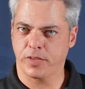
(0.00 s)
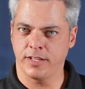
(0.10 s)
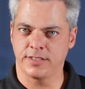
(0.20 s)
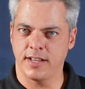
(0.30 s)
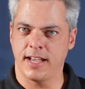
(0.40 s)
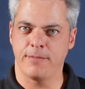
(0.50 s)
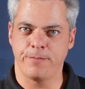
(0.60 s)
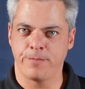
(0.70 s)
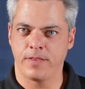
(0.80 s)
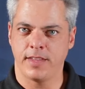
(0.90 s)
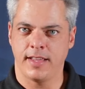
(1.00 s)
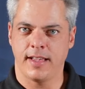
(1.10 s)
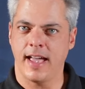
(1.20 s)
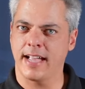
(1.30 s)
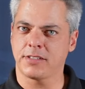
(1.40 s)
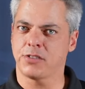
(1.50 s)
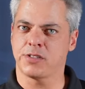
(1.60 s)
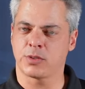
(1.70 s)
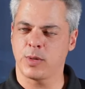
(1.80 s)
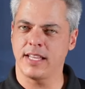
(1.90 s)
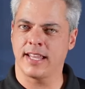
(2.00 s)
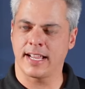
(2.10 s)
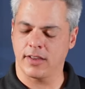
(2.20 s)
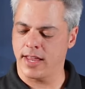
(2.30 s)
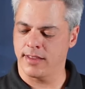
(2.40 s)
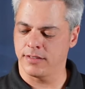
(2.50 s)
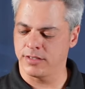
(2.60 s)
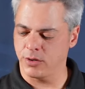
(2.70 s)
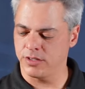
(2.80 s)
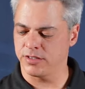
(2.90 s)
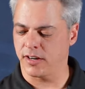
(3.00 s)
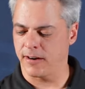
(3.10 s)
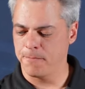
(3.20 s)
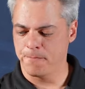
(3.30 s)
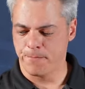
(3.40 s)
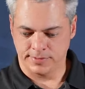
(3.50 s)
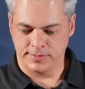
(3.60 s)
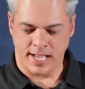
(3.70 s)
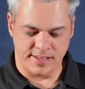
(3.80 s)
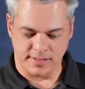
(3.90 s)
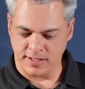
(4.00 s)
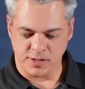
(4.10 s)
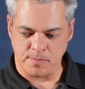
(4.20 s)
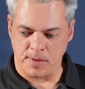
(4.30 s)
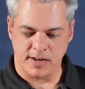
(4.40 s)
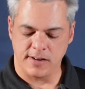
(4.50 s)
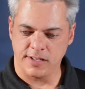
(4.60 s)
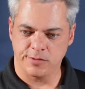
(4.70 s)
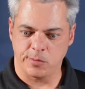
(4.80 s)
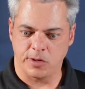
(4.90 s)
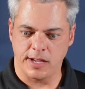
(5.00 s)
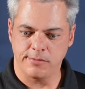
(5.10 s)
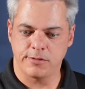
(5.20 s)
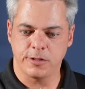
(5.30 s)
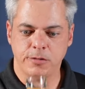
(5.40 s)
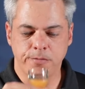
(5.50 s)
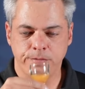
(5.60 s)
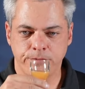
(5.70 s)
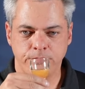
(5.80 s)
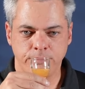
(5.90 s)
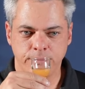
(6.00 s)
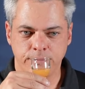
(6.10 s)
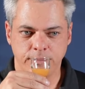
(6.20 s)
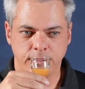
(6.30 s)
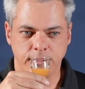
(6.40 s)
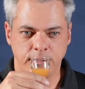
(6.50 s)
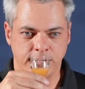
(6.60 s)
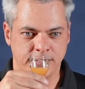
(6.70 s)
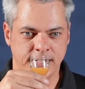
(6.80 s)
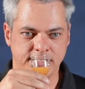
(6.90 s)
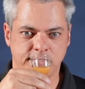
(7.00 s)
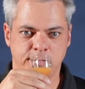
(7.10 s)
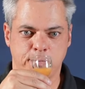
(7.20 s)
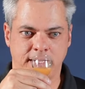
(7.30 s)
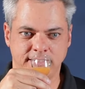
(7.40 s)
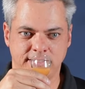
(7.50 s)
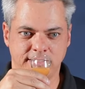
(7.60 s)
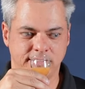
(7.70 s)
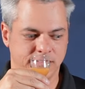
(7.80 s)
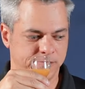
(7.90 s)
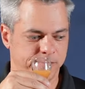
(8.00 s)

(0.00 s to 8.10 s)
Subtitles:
It's not extra sweet like a lot of the sodas are. It has a little bitterness from grapefruit. You could taste the spices.